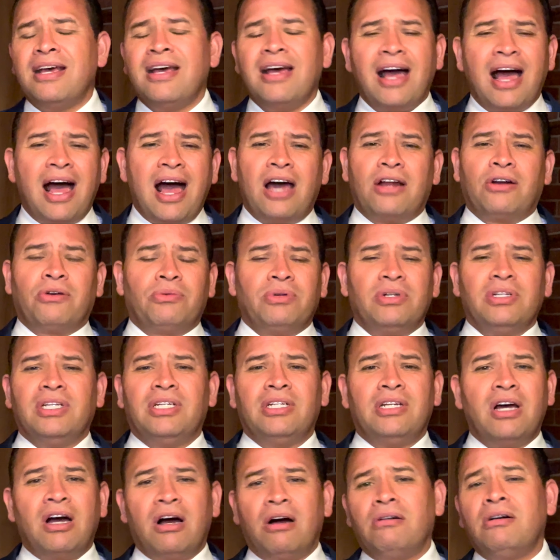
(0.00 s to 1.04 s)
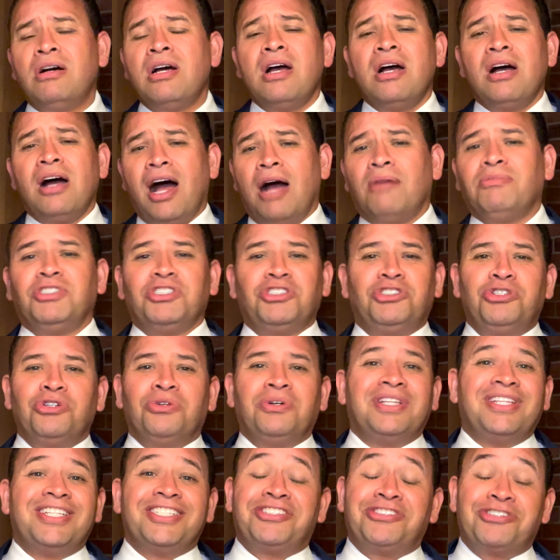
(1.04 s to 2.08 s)
I don't really know. I'm just
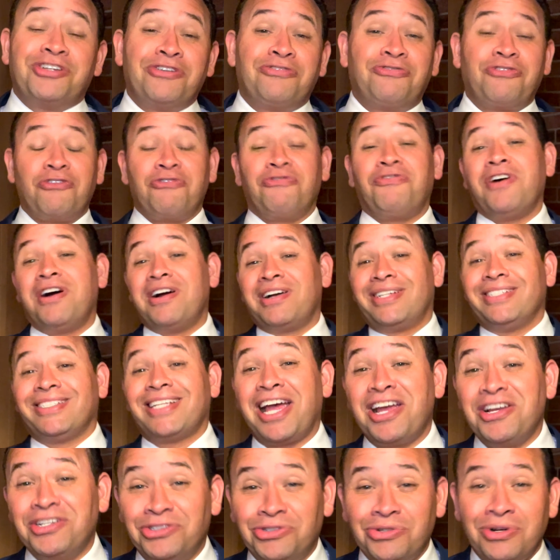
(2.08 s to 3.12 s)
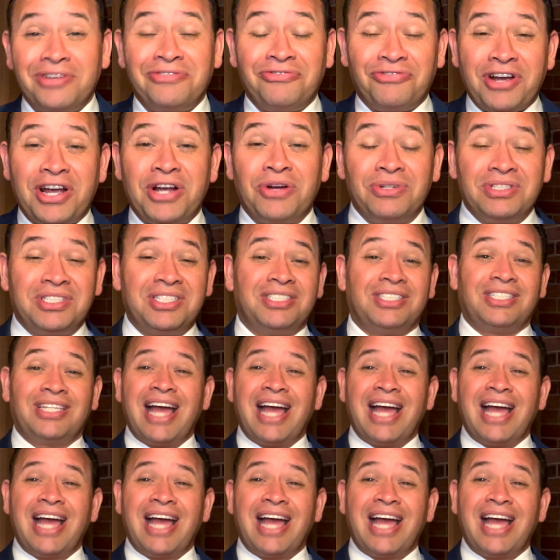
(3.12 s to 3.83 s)
doing this stuff for fun because I enjoy fragrances,